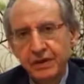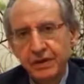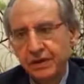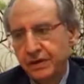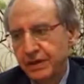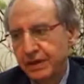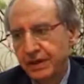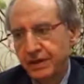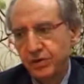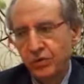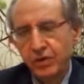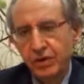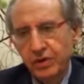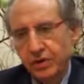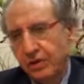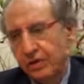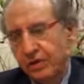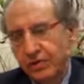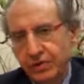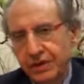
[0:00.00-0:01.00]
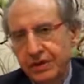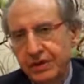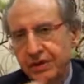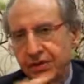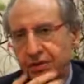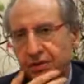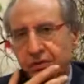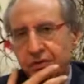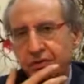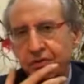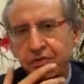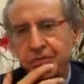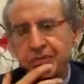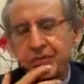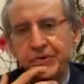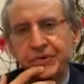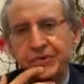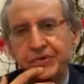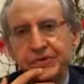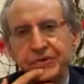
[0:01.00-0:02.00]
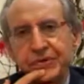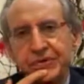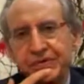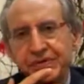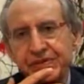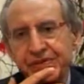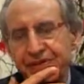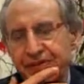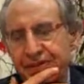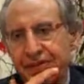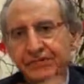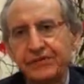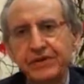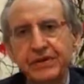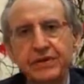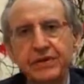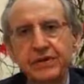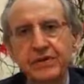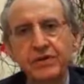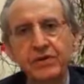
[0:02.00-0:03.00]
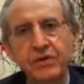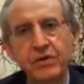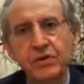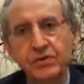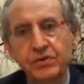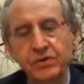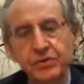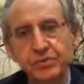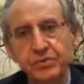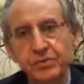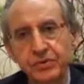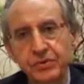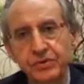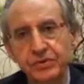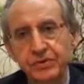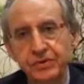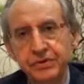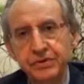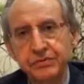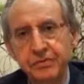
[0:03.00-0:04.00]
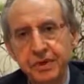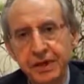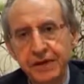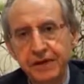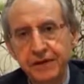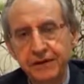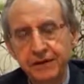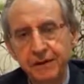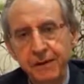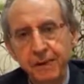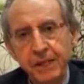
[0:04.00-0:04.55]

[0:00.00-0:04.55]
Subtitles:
there were already contributions, significant contributions made.